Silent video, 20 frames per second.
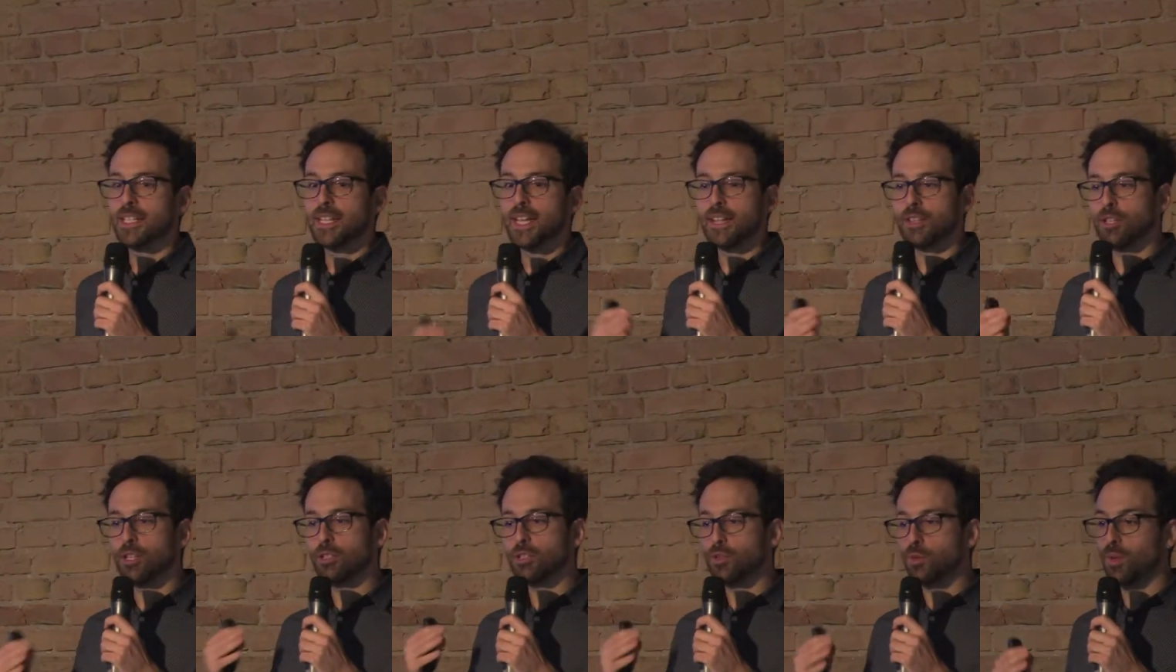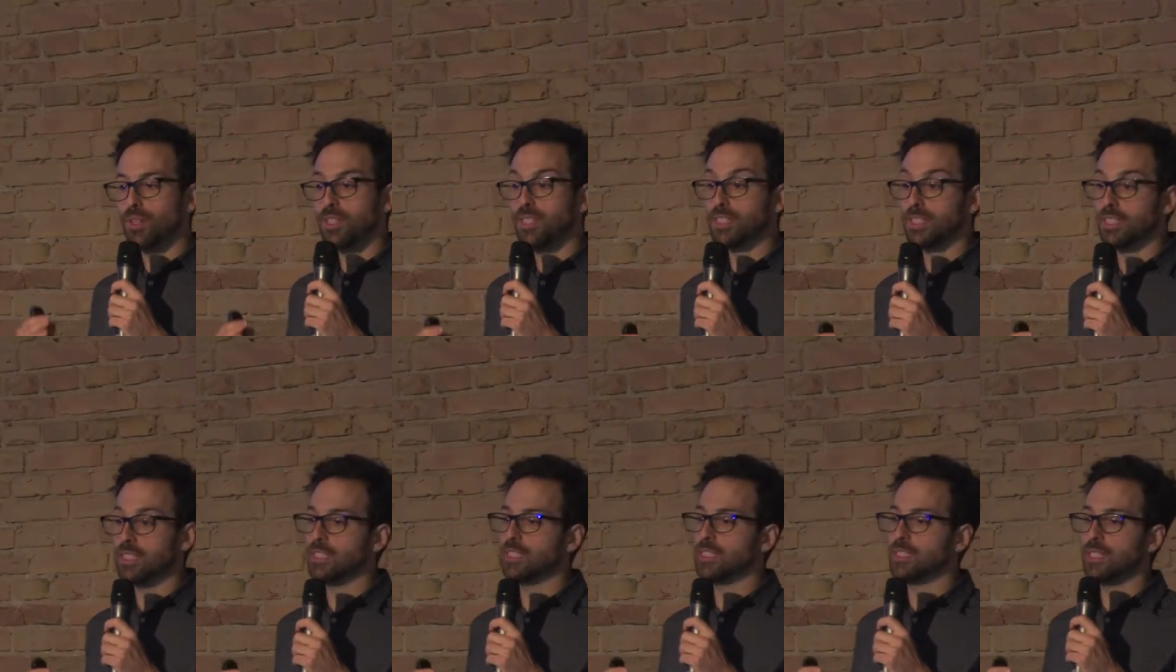and those three
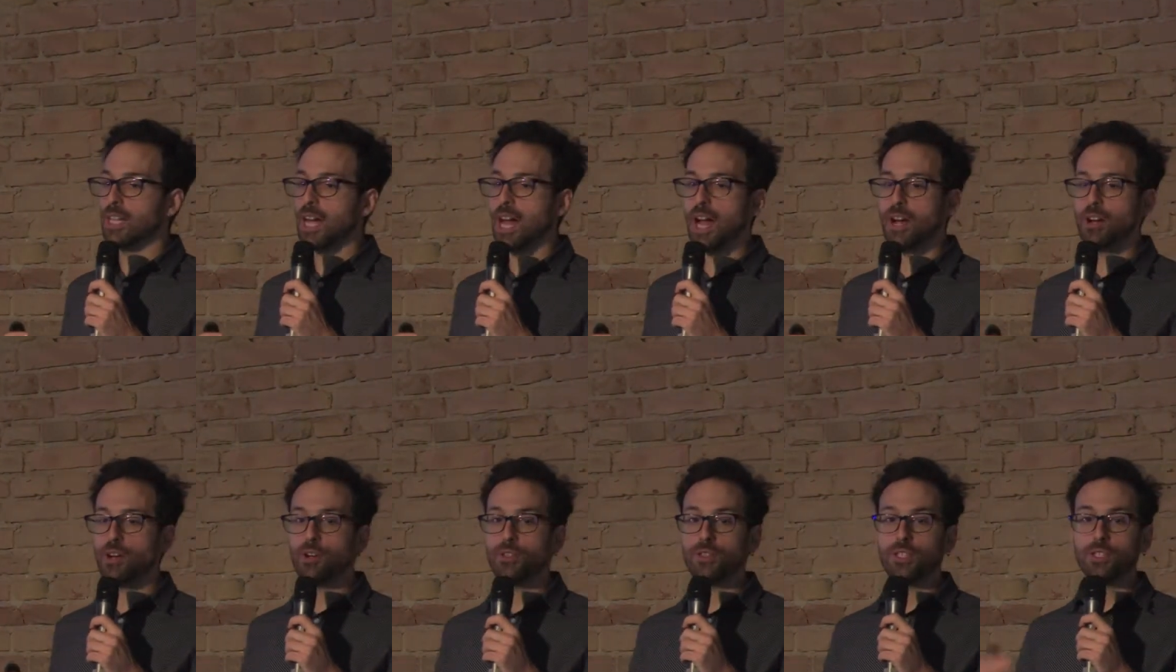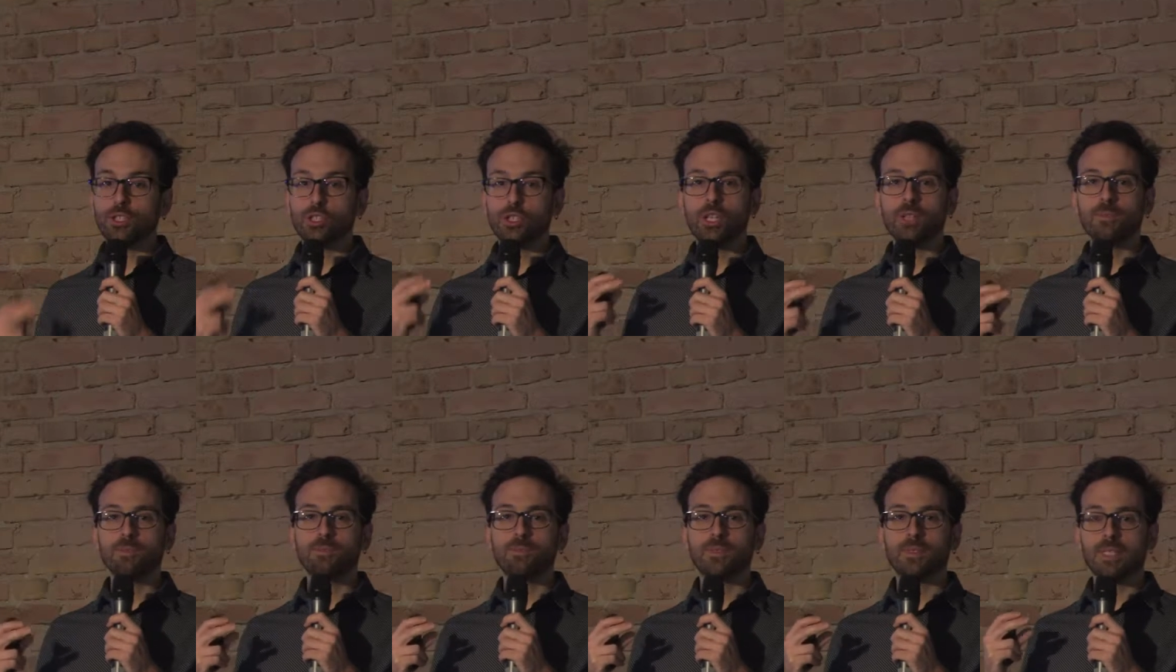diseases are on the
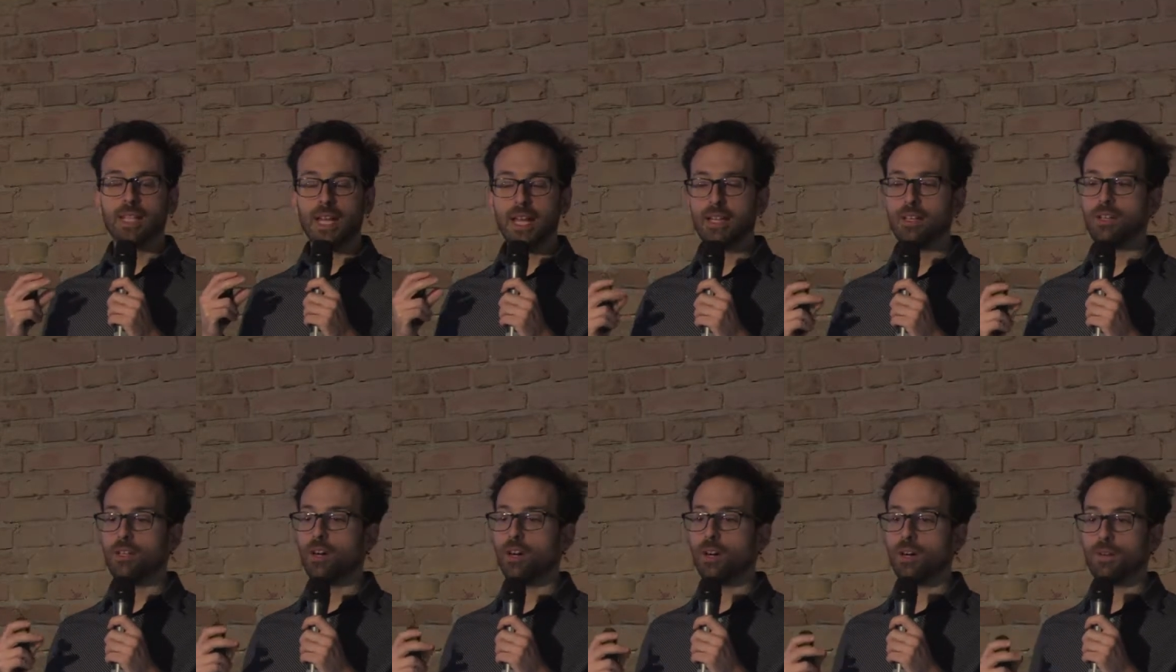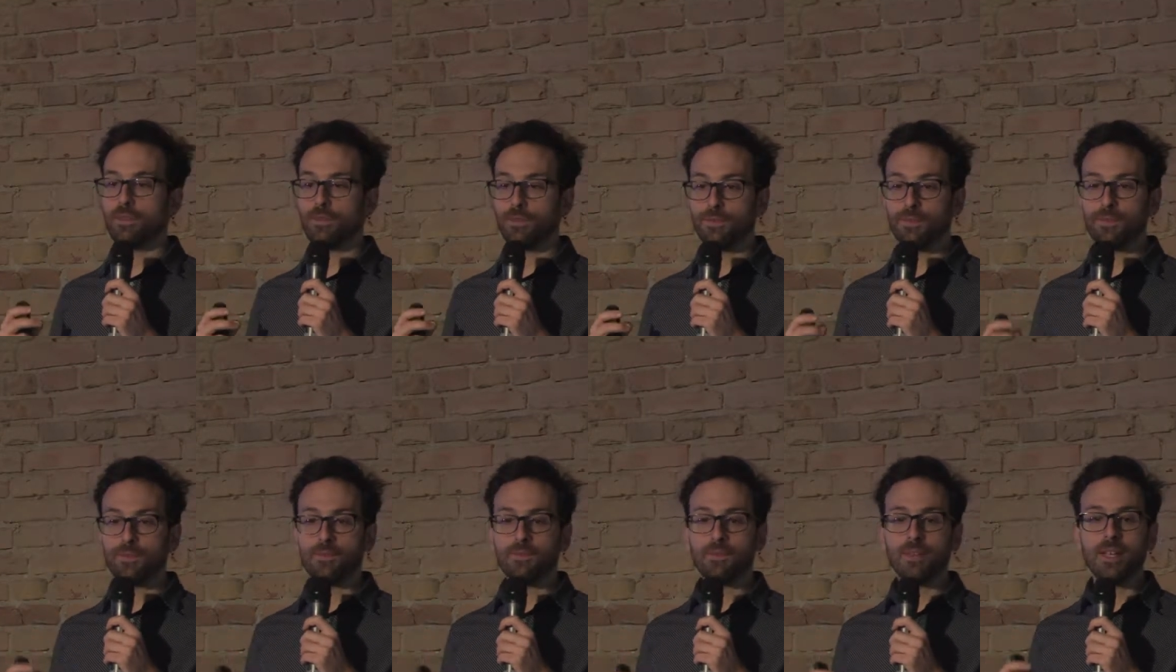top 10 of
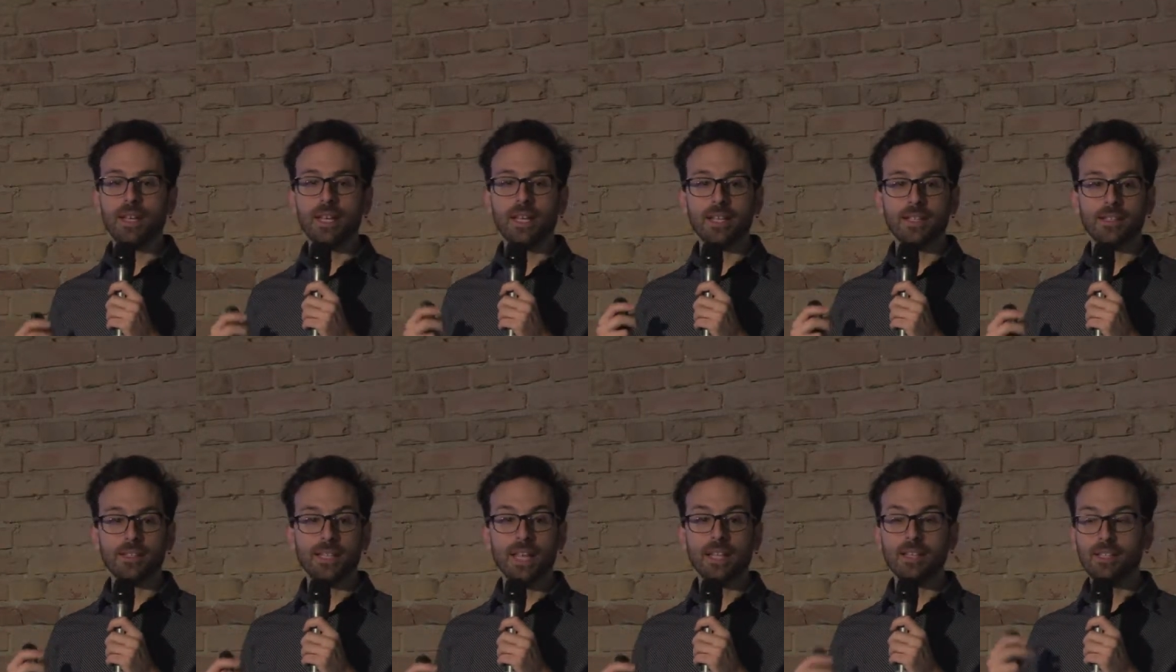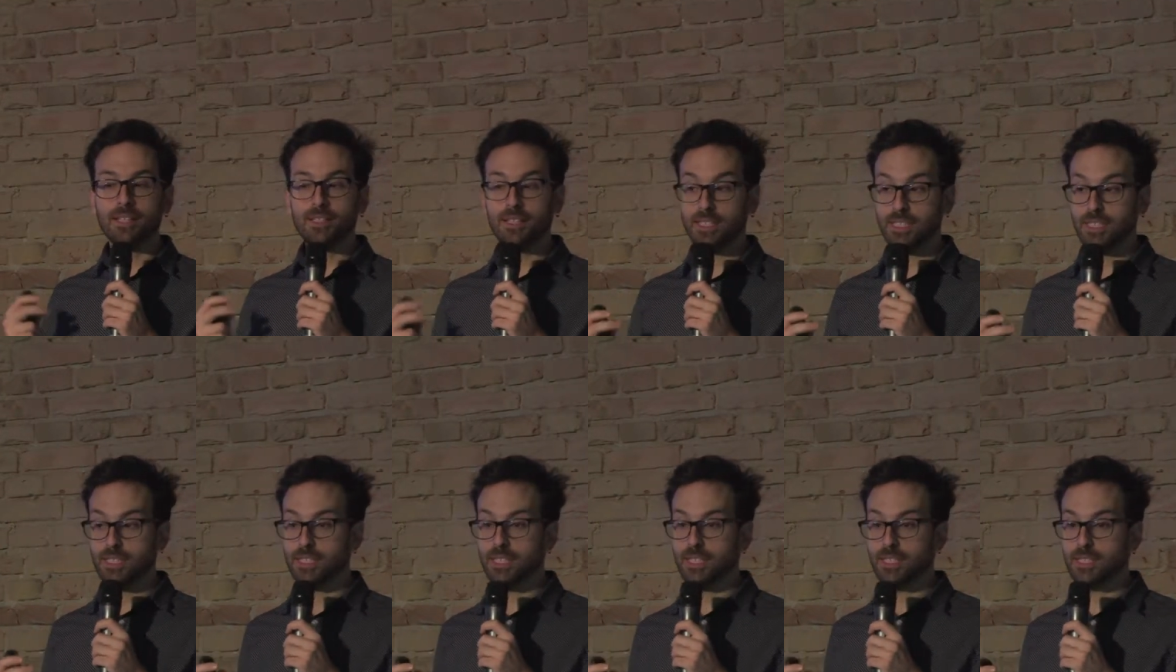the deadly
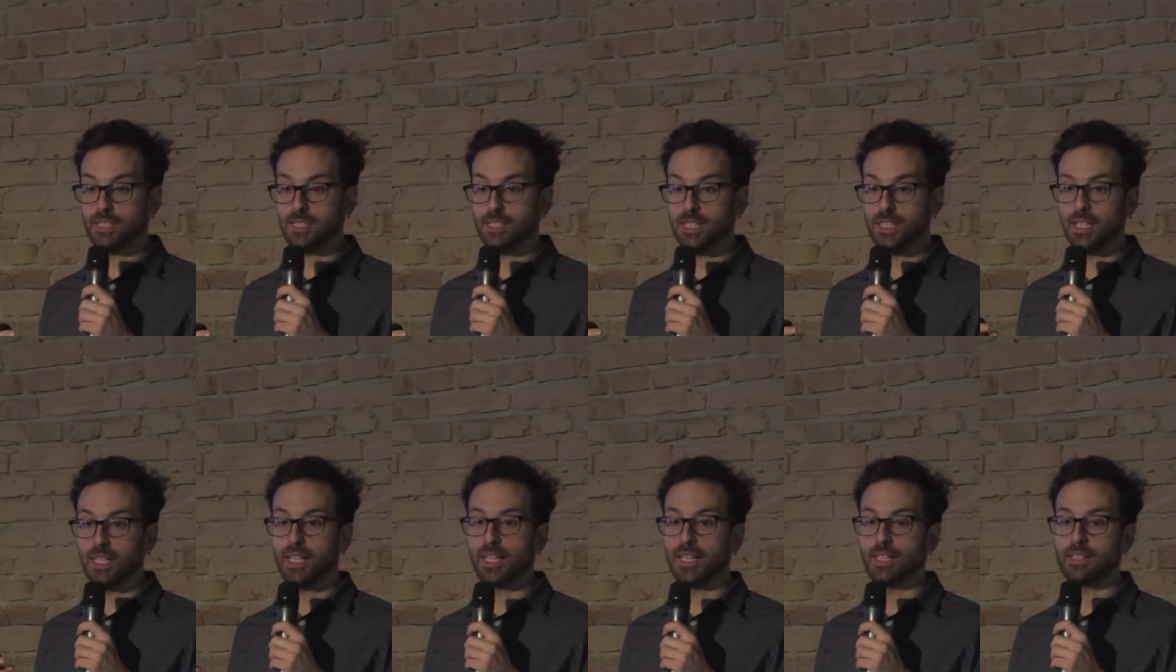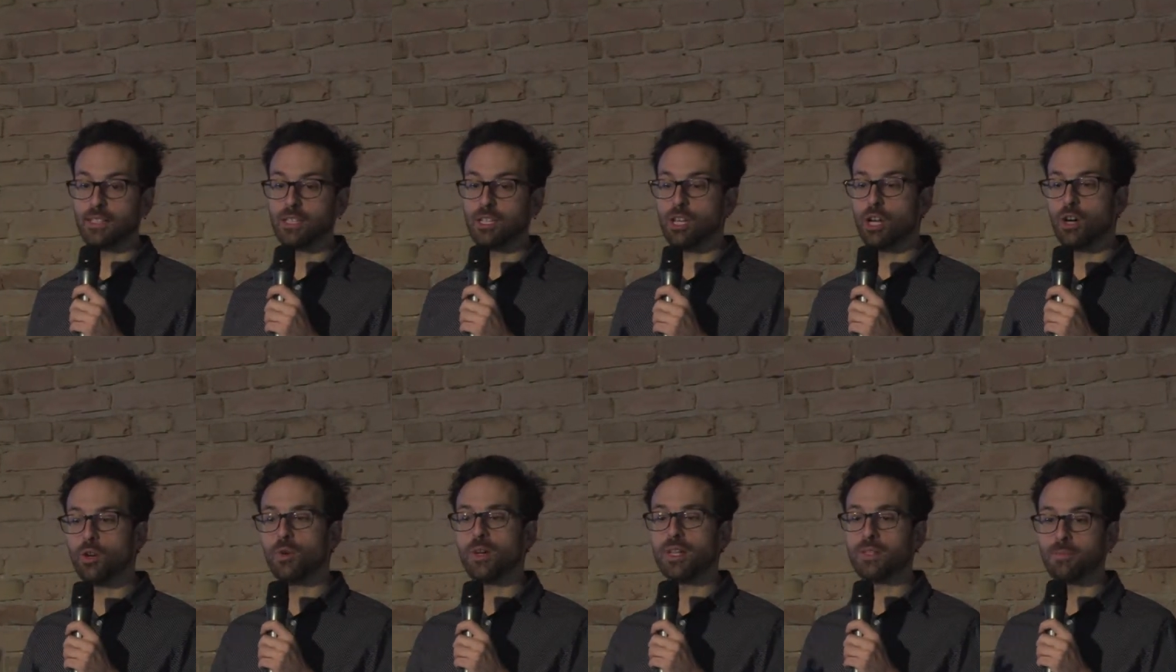diseases in
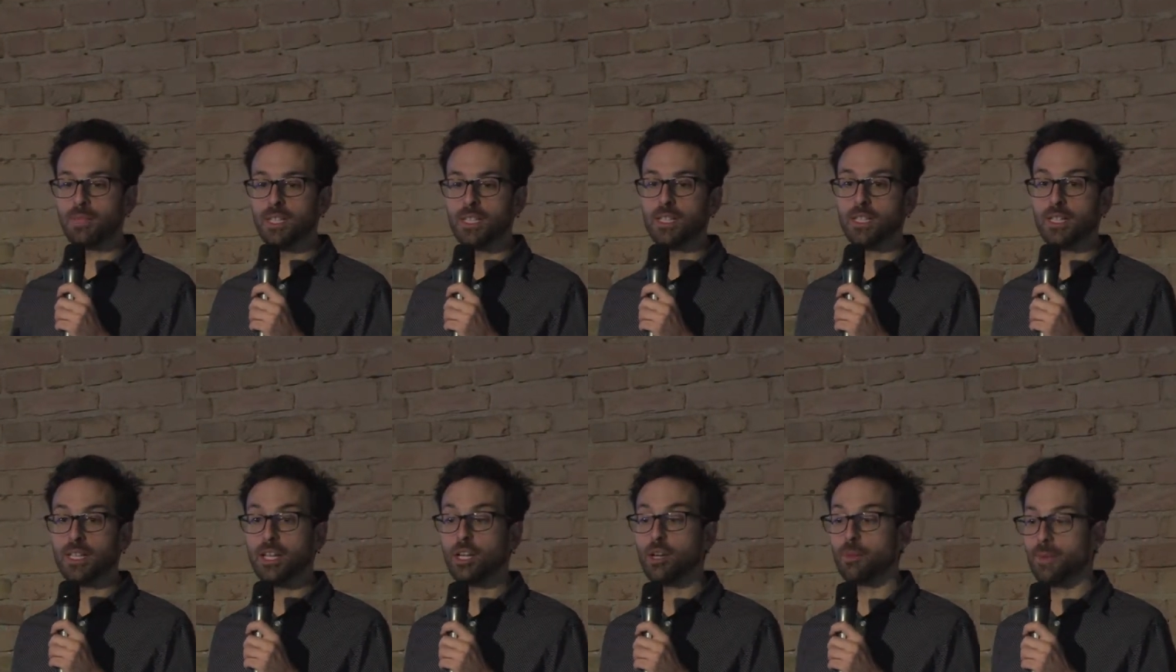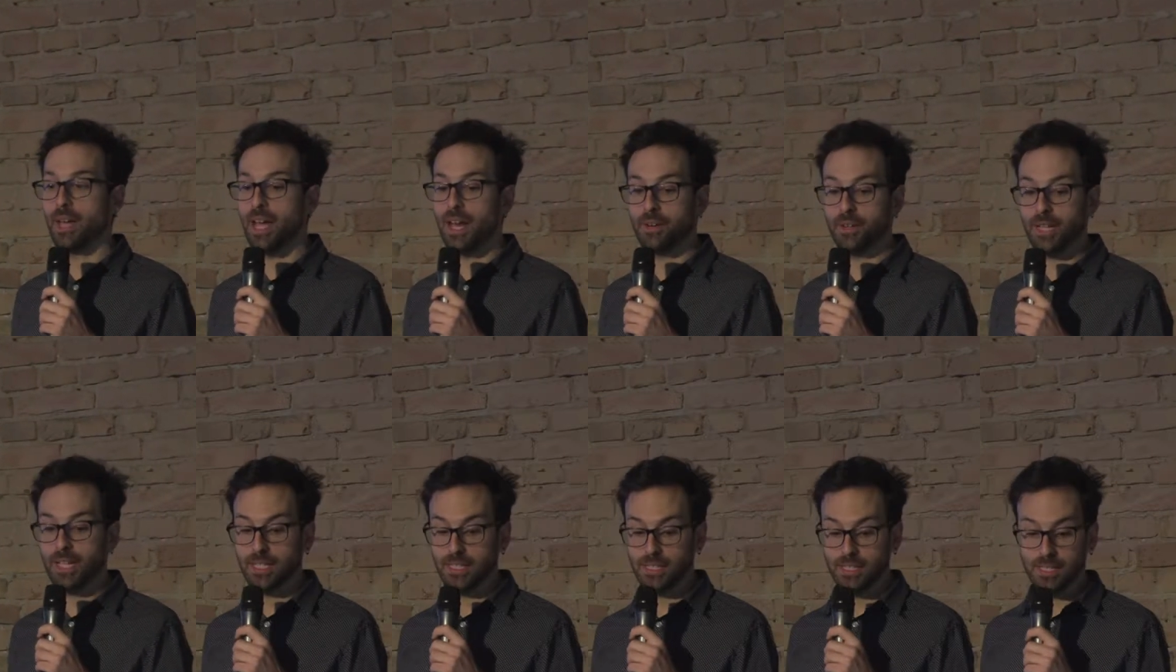low and middle income
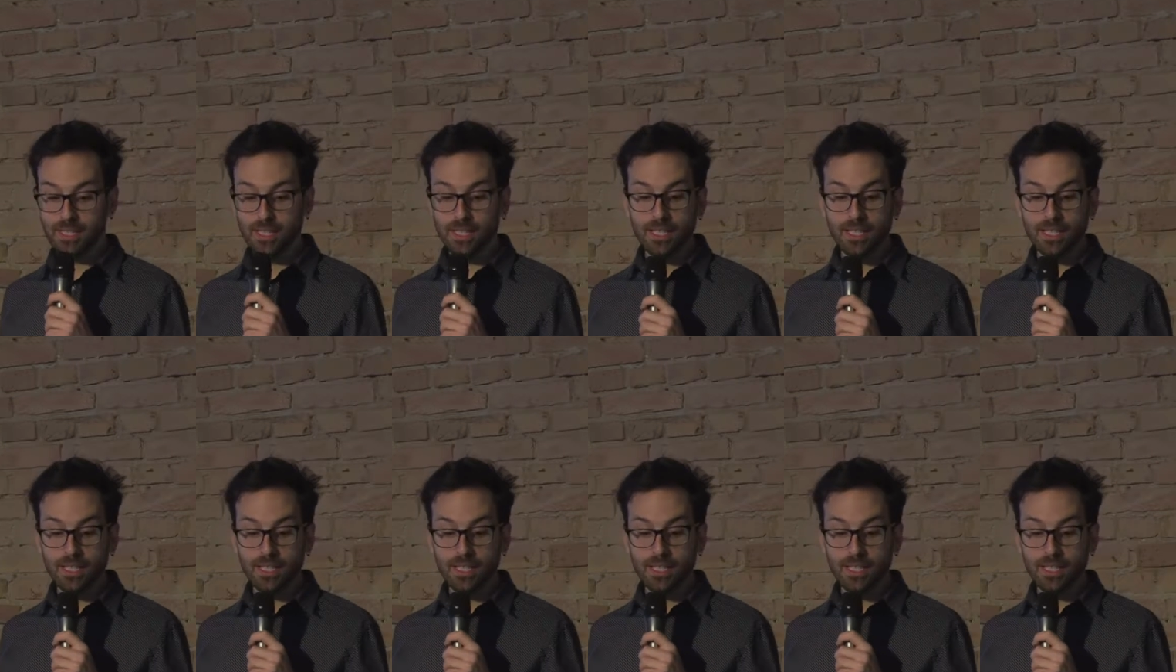areas.